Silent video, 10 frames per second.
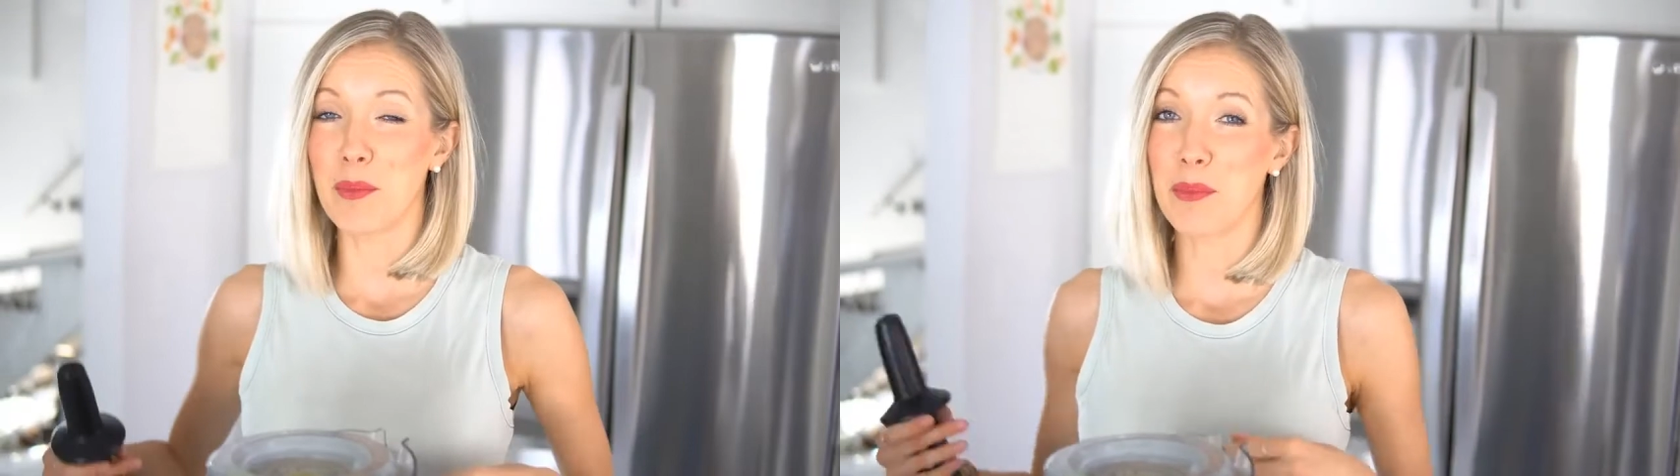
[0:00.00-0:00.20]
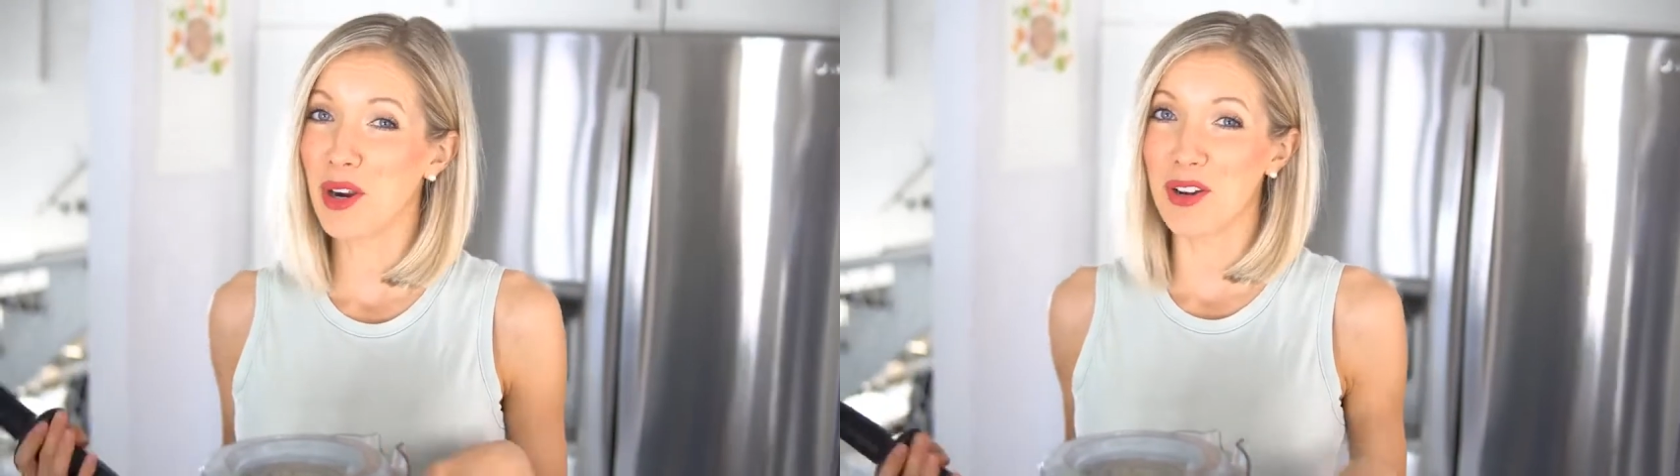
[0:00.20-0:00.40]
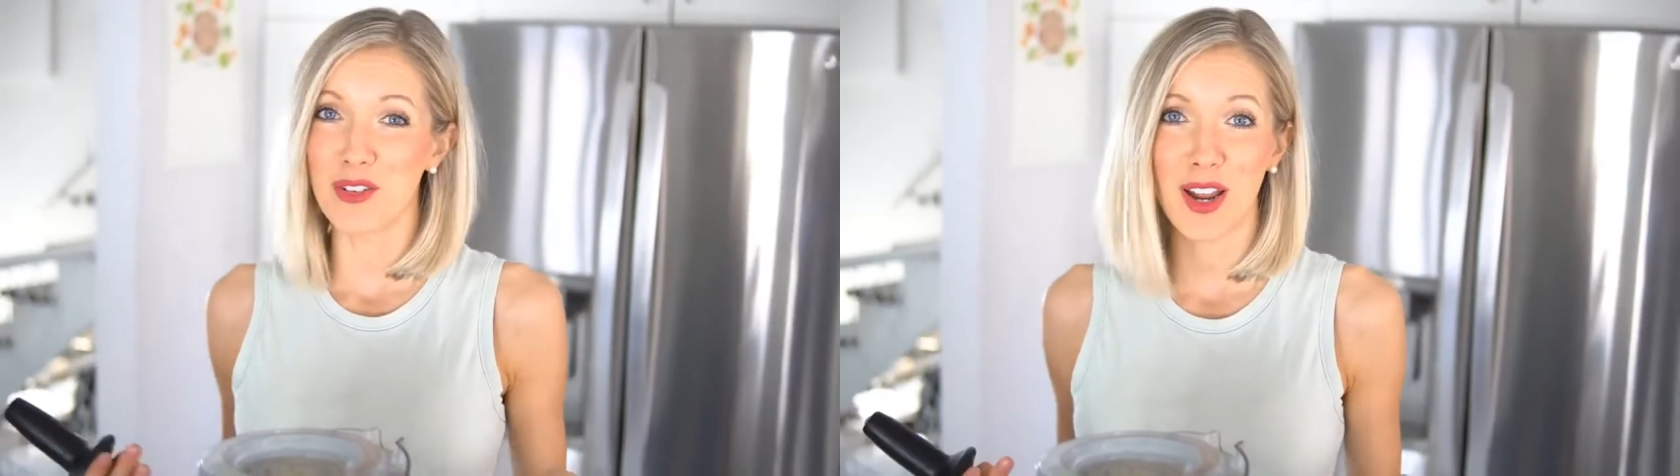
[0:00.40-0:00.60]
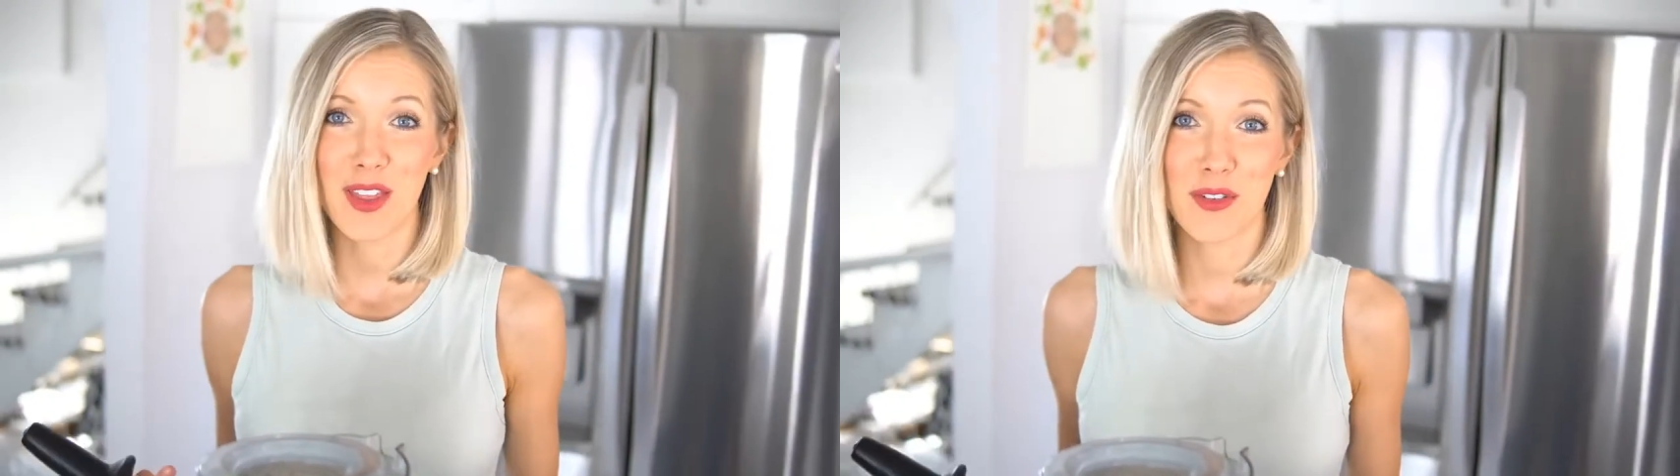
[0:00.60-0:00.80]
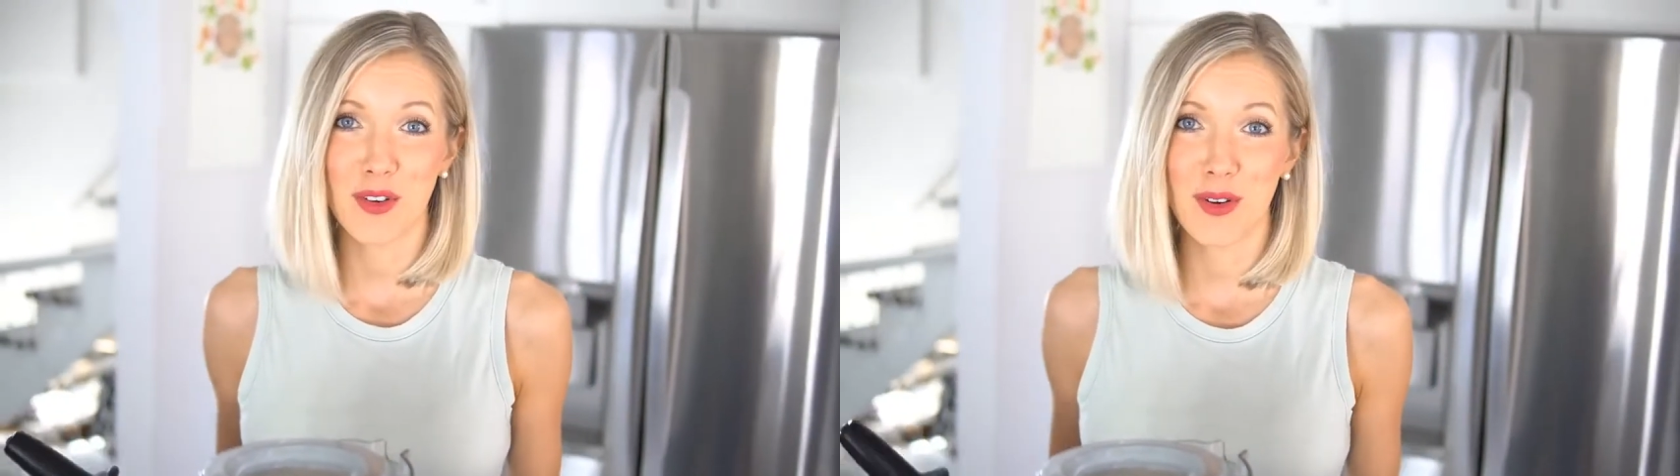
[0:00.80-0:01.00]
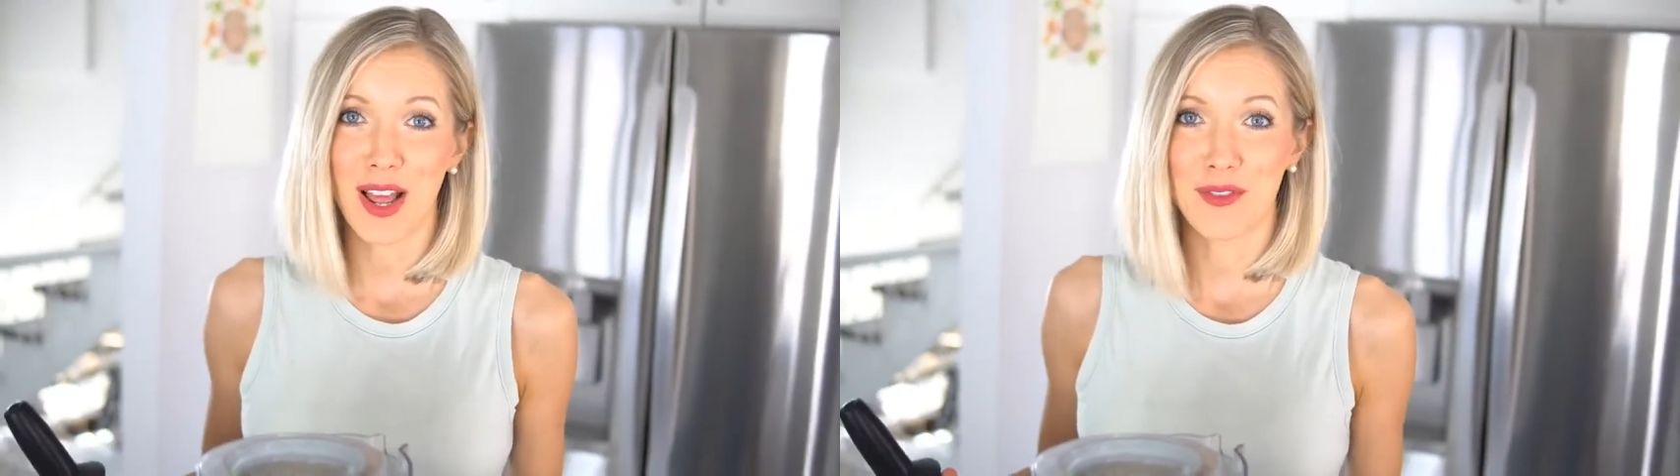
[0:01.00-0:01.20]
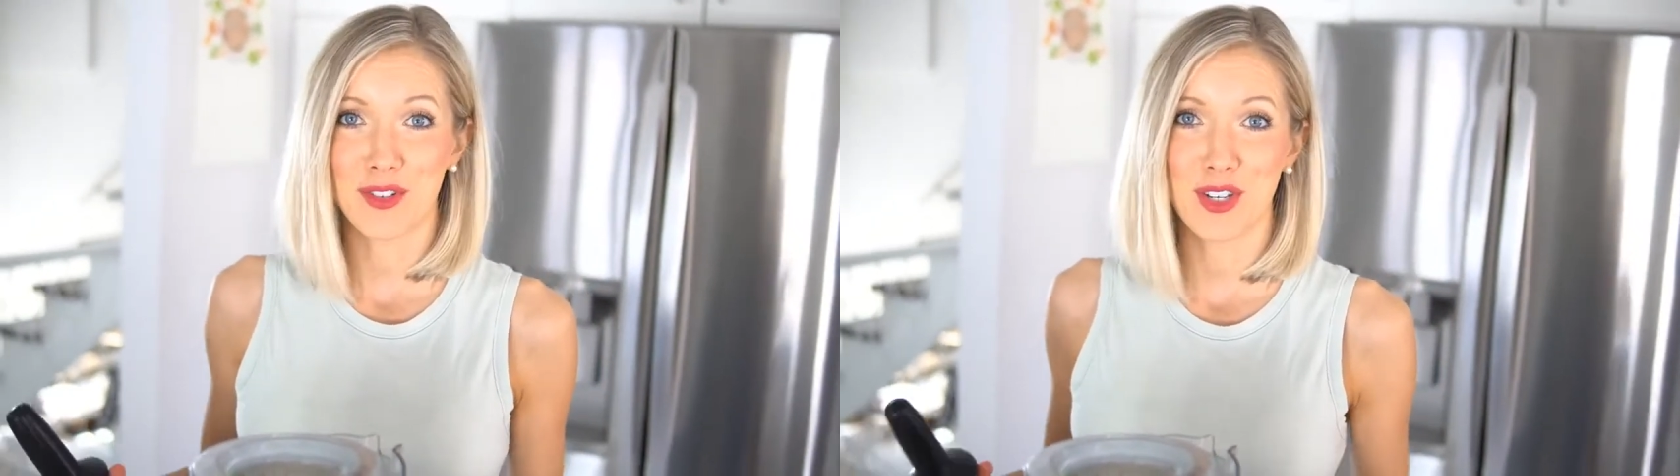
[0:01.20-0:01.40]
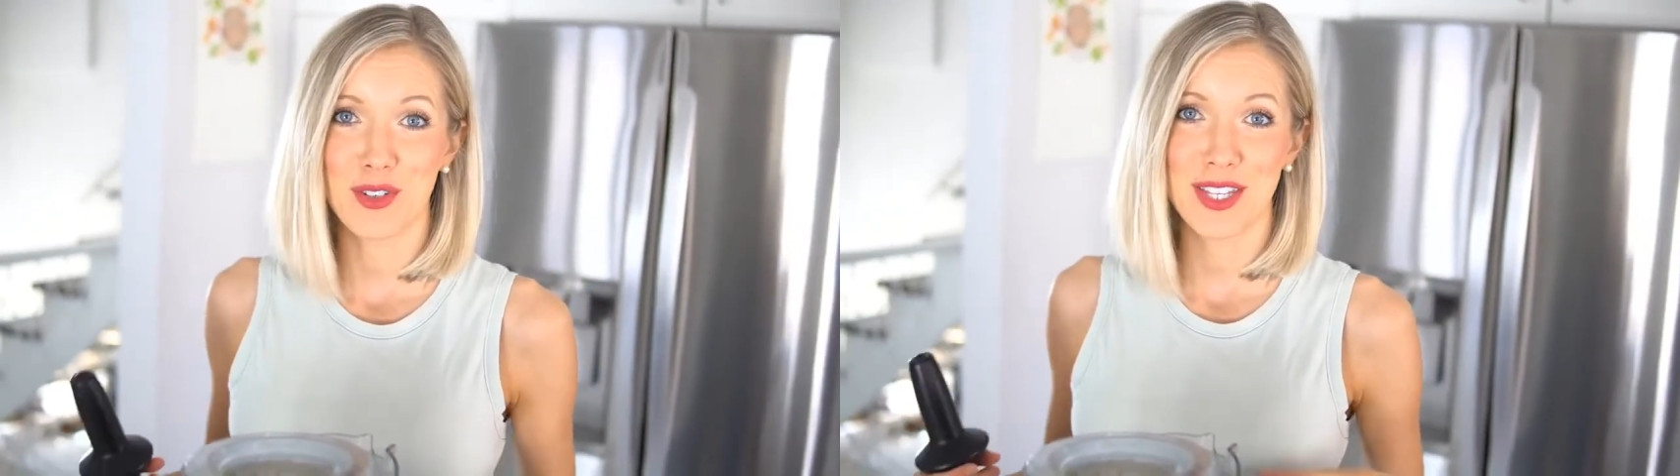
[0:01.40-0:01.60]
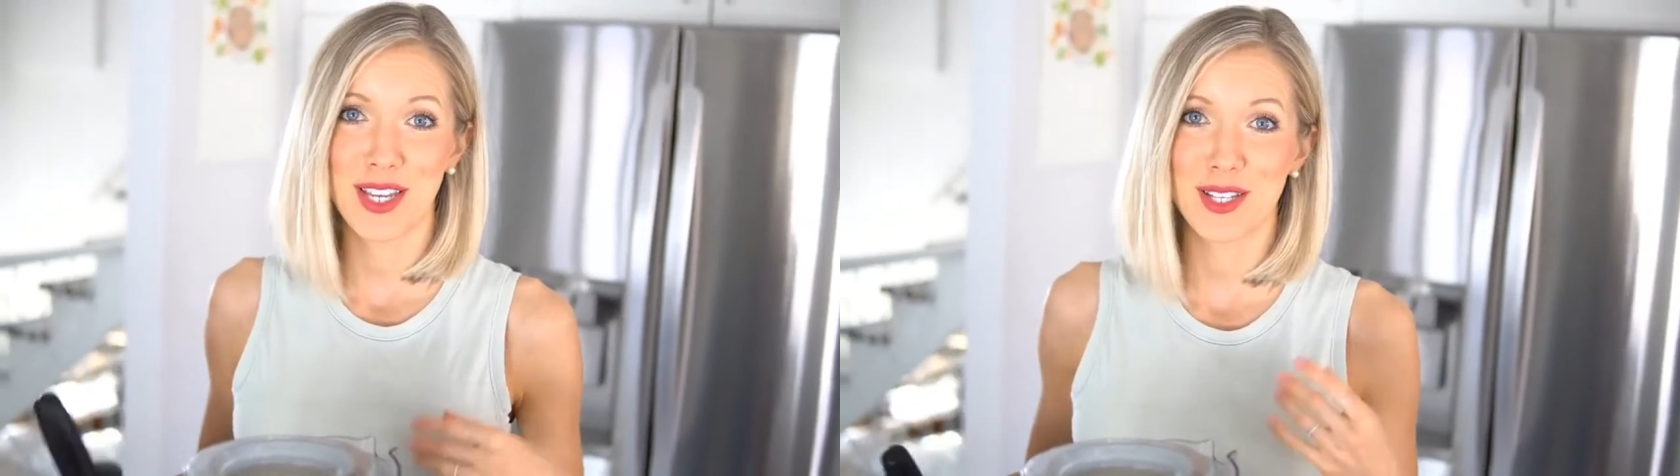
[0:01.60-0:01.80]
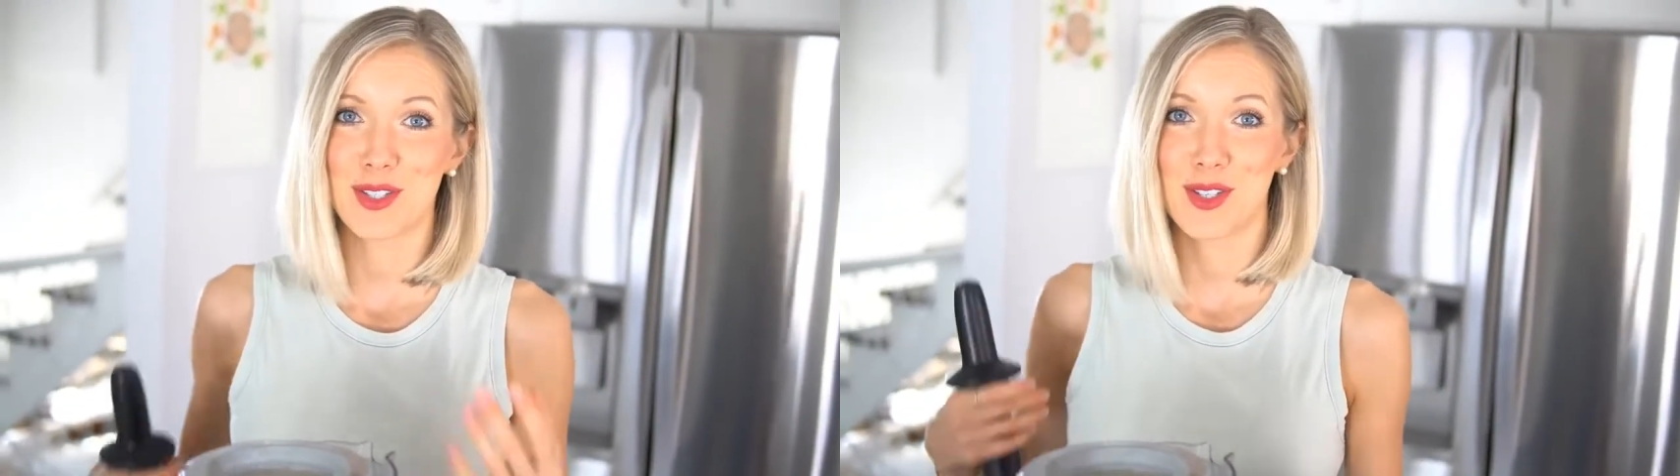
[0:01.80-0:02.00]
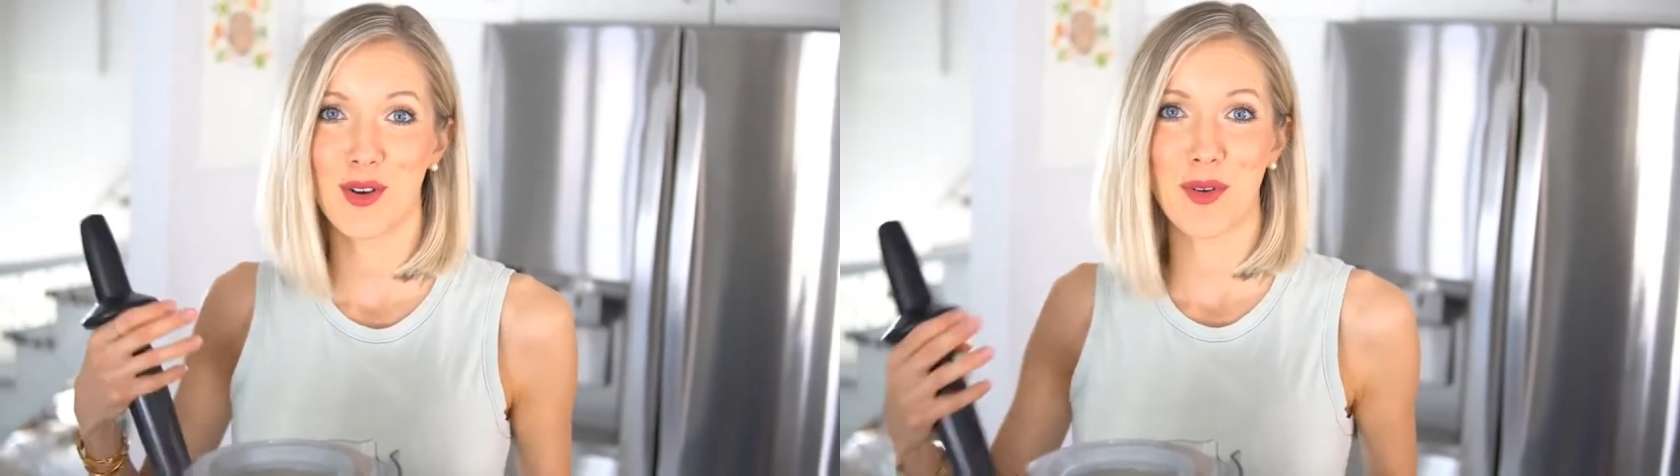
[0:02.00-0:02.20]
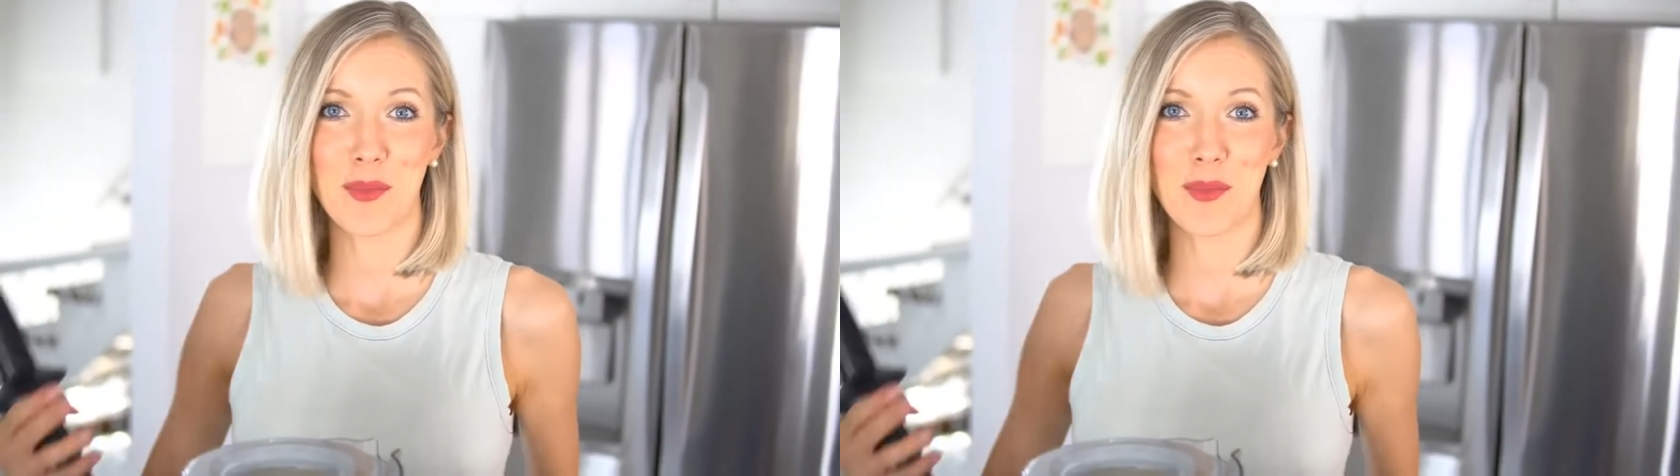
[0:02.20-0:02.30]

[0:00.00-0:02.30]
We burned right through it after using it so